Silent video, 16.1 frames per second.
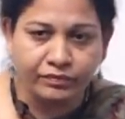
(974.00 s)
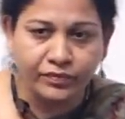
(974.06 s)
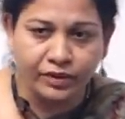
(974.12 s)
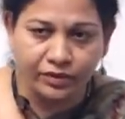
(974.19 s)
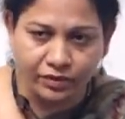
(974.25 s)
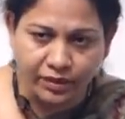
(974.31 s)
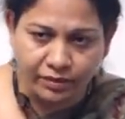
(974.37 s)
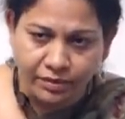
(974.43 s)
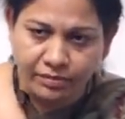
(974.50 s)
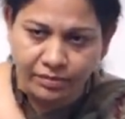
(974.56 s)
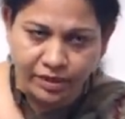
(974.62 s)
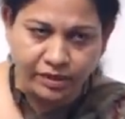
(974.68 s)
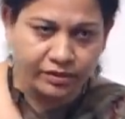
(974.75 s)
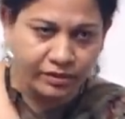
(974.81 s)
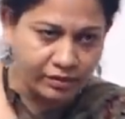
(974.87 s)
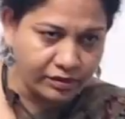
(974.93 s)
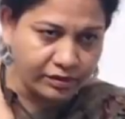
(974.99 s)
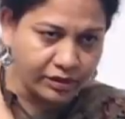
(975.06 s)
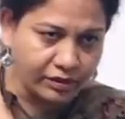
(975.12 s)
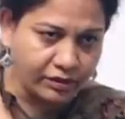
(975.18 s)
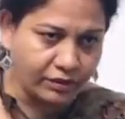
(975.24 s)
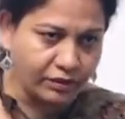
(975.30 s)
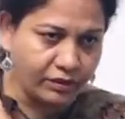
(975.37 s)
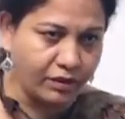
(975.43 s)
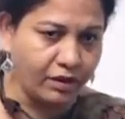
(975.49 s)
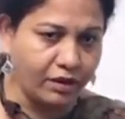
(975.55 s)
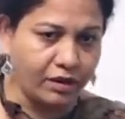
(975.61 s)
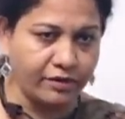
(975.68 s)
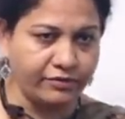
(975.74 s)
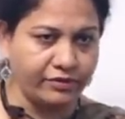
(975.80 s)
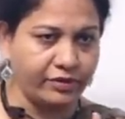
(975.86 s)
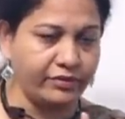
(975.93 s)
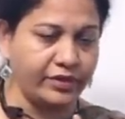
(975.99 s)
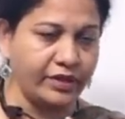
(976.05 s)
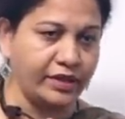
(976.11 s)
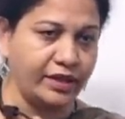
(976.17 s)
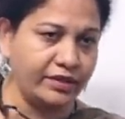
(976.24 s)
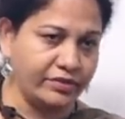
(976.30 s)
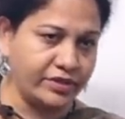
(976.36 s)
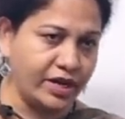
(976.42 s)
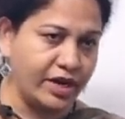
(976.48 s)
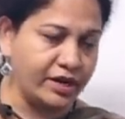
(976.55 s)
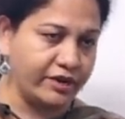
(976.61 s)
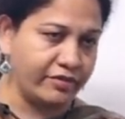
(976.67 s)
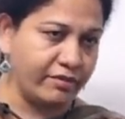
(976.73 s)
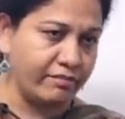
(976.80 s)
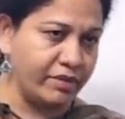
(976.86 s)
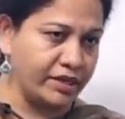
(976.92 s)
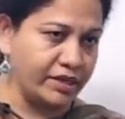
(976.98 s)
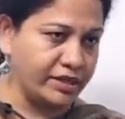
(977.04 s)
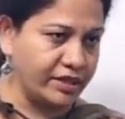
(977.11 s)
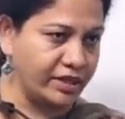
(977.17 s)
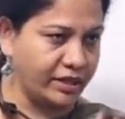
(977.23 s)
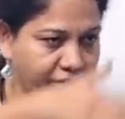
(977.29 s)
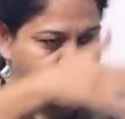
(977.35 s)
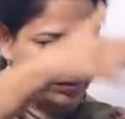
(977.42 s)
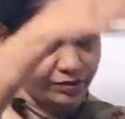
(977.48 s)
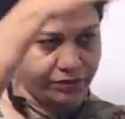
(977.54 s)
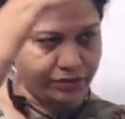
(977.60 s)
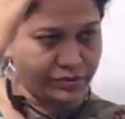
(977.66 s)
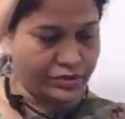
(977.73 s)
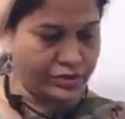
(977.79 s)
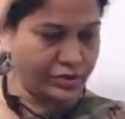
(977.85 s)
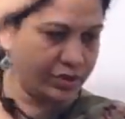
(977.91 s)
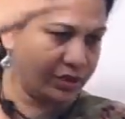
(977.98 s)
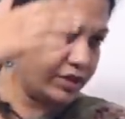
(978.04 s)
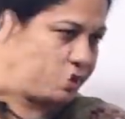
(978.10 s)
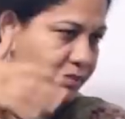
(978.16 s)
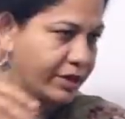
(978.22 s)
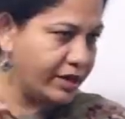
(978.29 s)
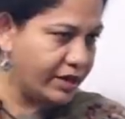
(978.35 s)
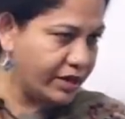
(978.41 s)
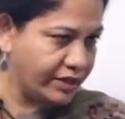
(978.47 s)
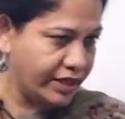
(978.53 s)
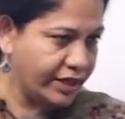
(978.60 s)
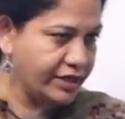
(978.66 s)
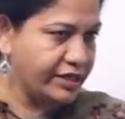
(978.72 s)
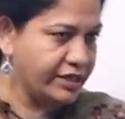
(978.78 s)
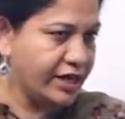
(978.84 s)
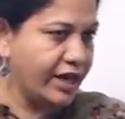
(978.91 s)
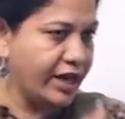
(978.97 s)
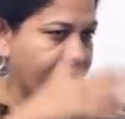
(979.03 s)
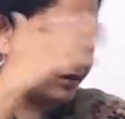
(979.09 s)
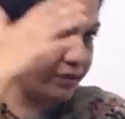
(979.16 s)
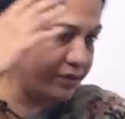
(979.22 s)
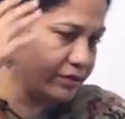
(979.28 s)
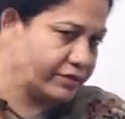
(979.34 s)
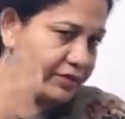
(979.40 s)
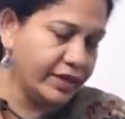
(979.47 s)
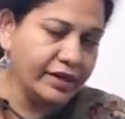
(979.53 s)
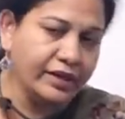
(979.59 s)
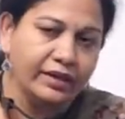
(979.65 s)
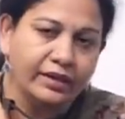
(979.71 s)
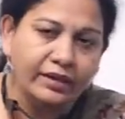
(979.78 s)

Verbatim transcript: you remember you know, the whole lot of, you know, when they have started from Basra to, to, to Samarra, the entire route when